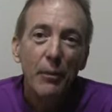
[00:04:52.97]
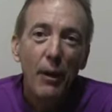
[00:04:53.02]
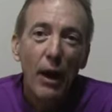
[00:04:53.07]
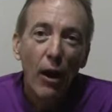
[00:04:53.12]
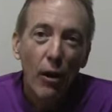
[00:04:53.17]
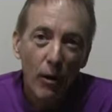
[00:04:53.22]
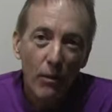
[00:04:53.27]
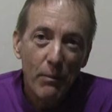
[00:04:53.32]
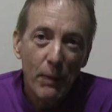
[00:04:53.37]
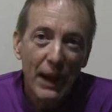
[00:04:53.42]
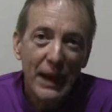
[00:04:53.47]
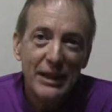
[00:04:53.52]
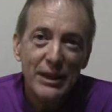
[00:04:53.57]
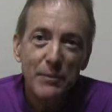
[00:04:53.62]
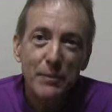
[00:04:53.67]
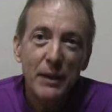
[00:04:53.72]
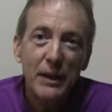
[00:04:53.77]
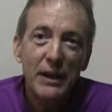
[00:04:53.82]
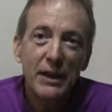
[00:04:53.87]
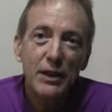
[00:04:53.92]
our
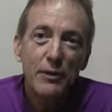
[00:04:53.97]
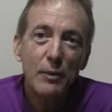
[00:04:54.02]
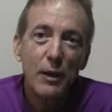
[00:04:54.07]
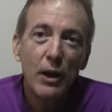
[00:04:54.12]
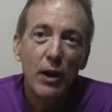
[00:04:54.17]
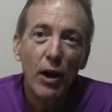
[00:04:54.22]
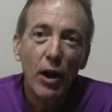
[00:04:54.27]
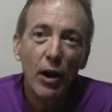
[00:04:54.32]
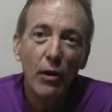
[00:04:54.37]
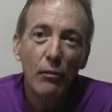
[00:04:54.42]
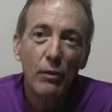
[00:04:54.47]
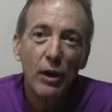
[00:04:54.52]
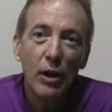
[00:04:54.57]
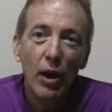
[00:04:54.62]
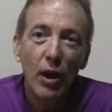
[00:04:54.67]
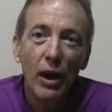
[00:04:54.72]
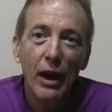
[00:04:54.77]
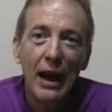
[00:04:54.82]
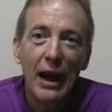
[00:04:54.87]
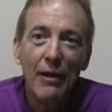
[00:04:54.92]
mix, because we
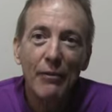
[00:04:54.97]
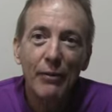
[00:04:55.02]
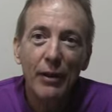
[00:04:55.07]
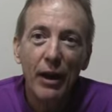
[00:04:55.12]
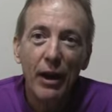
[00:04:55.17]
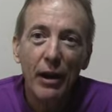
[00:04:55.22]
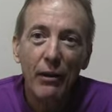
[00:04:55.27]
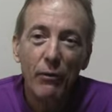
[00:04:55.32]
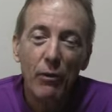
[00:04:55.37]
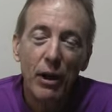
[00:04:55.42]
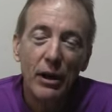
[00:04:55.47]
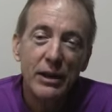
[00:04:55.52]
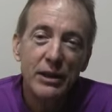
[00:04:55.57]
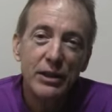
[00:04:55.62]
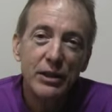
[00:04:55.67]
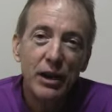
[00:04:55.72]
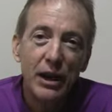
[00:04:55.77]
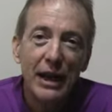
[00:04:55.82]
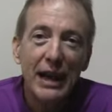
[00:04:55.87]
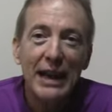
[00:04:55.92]
all have what
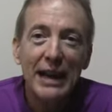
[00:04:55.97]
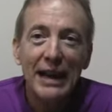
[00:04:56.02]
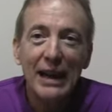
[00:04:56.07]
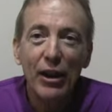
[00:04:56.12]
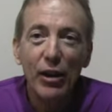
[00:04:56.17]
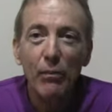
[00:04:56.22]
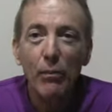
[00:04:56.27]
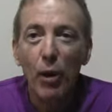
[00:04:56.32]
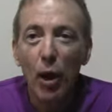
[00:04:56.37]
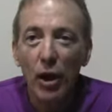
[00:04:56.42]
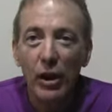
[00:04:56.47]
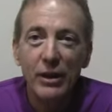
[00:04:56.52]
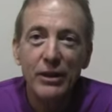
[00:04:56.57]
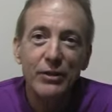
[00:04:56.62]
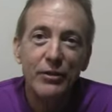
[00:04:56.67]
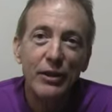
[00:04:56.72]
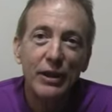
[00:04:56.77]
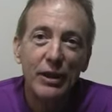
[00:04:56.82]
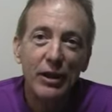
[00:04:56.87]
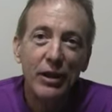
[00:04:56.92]
is called in-ear
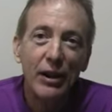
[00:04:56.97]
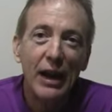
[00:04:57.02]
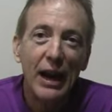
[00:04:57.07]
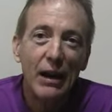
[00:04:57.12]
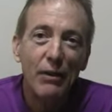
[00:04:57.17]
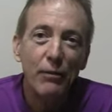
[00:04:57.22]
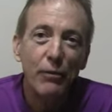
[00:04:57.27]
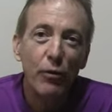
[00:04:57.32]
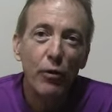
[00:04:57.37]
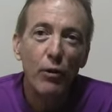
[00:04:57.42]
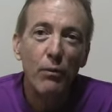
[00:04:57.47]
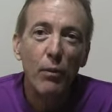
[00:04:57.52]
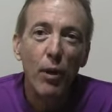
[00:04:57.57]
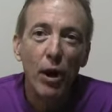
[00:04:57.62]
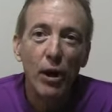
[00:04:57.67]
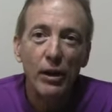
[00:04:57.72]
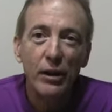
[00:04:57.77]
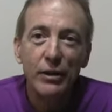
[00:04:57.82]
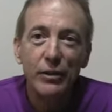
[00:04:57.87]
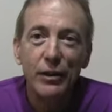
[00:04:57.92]
monitoring or headphone
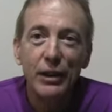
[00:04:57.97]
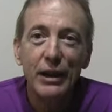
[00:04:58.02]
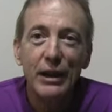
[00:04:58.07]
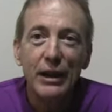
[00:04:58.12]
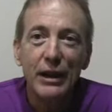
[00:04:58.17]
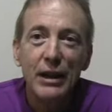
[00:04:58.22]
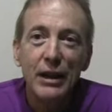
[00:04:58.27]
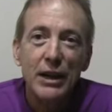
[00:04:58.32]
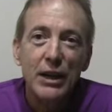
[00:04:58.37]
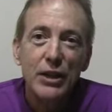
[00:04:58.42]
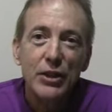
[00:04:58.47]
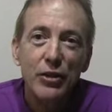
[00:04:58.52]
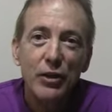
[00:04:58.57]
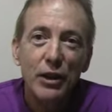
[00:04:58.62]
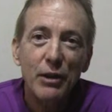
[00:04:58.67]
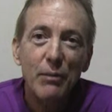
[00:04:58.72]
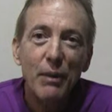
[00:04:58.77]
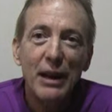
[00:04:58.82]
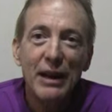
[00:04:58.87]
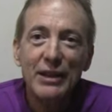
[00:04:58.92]
monitoring. So
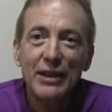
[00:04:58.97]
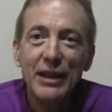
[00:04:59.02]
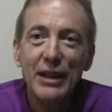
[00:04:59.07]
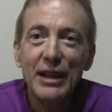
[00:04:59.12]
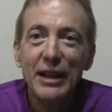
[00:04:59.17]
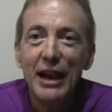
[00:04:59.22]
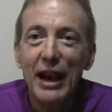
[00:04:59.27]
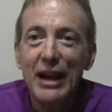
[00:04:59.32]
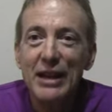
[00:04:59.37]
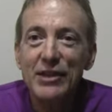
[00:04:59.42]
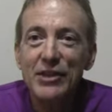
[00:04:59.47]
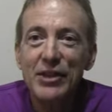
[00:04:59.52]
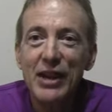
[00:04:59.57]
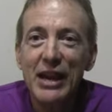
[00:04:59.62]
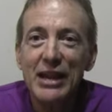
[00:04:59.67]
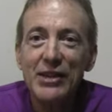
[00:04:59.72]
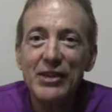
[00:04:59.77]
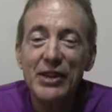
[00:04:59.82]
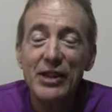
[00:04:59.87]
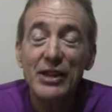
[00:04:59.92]
the mixing guy
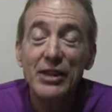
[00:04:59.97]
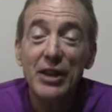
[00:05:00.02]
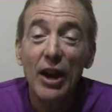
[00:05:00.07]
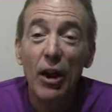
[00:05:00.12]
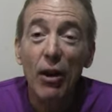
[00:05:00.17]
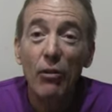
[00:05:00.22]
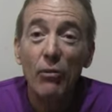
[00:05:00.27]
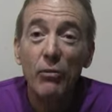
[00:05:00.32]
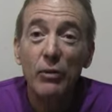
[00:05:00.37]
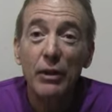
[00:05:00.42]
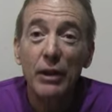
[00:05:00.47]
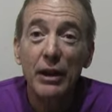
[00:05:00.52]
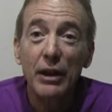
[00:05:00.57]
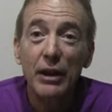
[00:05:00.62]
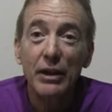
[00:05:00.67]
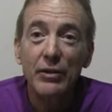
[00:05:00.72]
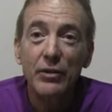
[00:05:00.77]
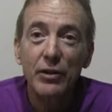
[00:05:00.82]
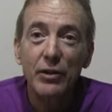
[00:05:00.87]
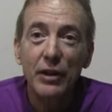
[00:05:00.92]
sends it down
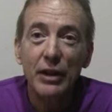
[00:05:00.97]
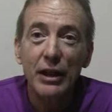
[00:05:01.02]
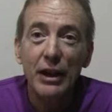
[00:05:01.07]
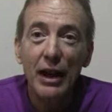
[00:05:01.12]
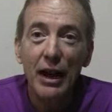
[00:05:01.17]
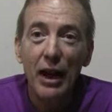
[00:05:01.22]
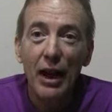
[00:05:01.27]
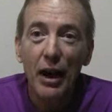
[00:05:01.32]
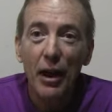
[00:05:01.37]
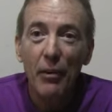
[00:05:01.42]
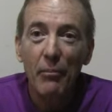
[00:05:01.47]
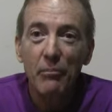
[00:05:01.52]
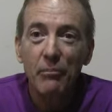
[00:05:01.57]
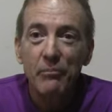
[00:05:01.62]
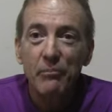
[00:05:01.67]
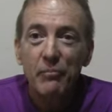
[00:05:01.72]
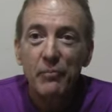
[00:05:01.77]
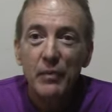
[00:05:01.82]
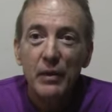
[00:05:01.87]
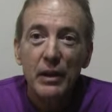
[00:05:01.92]
to
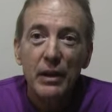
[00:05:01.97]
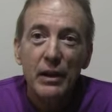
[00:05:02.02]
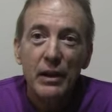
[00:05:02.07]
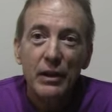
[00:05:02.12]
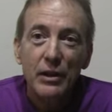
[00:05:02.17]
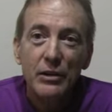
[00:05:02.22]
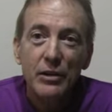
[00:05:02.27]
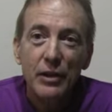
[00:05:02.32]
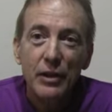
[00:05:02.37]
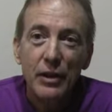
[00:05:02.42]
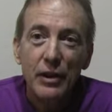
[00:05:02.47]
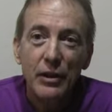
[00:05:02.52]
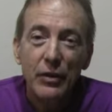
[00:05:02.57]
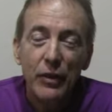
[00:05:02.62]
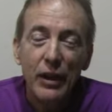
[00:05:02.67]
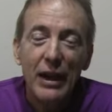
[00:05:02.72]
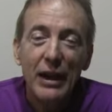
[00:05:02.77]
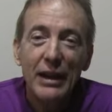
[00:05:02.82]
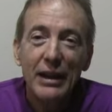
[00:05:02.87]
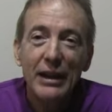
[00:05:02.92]
the
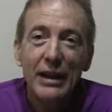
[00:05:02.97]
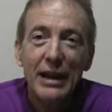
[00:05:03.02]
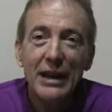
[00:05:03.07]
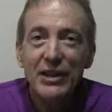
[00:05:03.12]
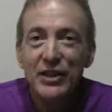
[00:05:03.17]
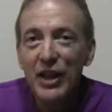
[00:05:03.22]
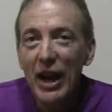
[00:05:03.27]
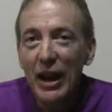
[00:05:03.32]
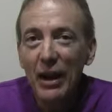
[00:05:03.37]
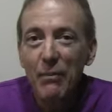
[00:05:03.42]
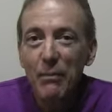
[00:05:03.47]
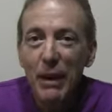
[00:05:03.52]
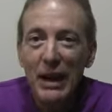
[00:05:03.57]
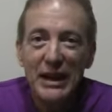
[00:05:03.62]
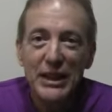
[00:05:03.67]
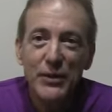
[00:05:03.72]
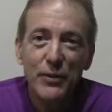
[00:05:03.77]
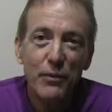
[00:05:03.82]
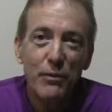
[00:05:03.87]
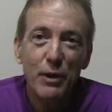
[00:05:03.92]
thing, and he's done a mix